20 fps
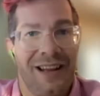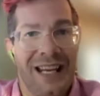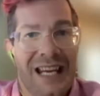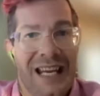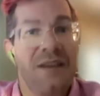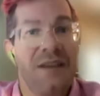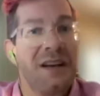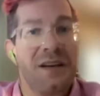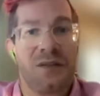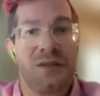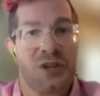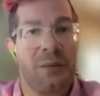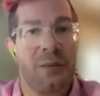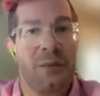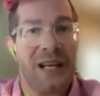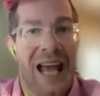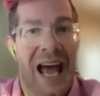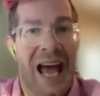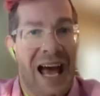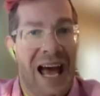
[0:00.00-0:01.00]
even if
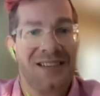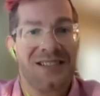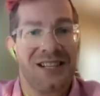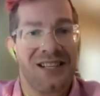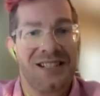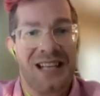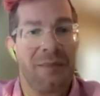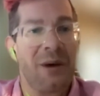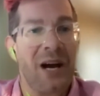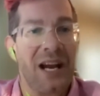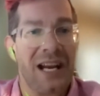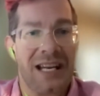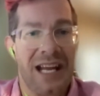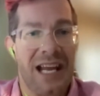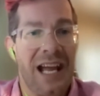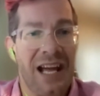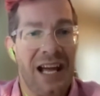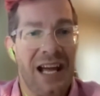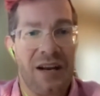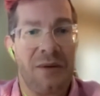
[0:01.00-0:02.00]
somebody has the same
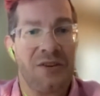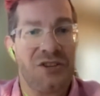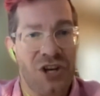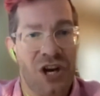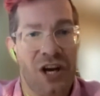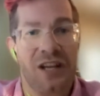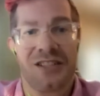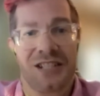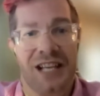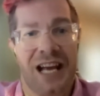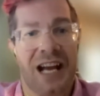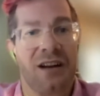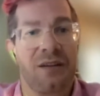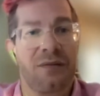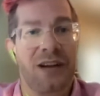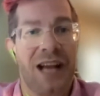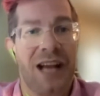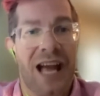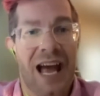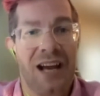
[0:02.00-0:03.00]
idea and a giant sack
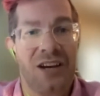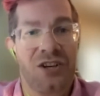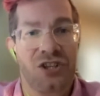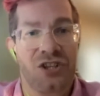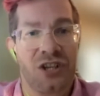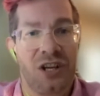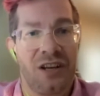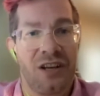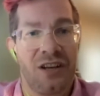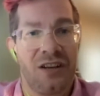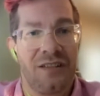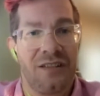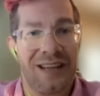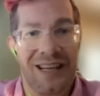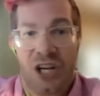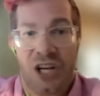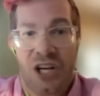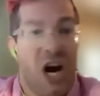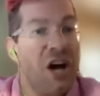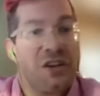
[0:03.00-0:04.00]
of cash, they
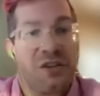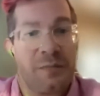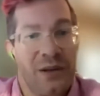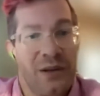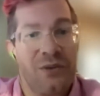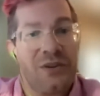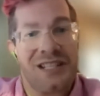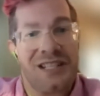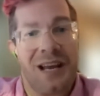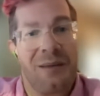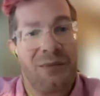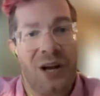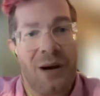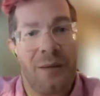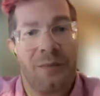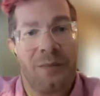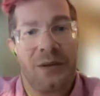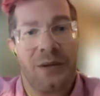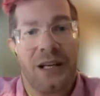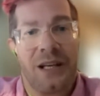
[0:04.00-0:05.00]
can't build the same
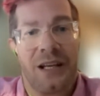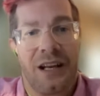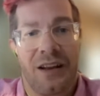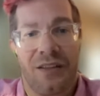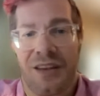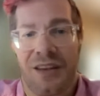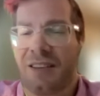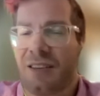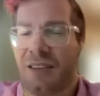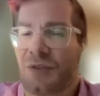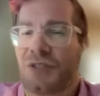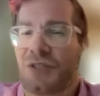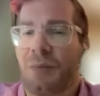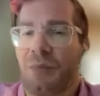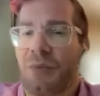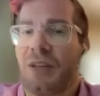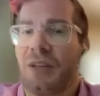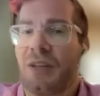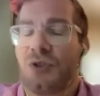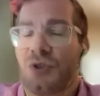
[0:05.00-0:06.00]
company. And I think there's
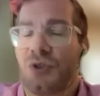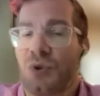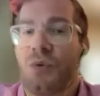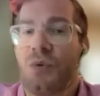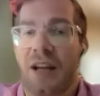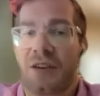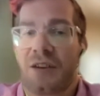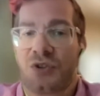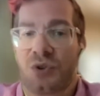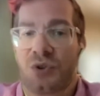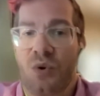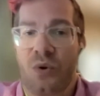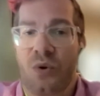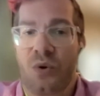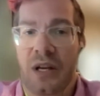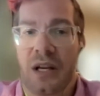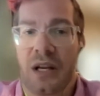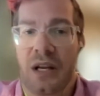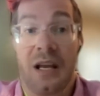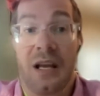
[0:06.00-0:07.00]
something to that
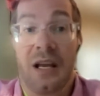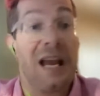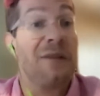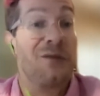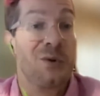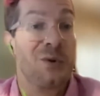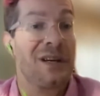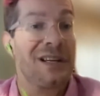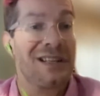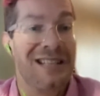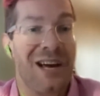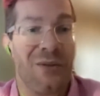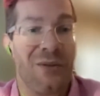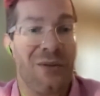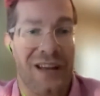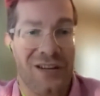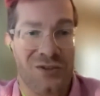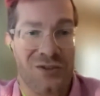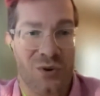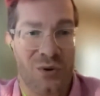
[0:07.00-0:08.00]
story if you can tell
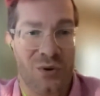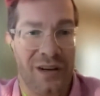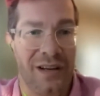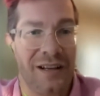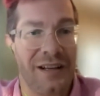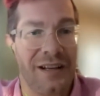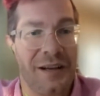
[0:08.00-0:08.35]
that story.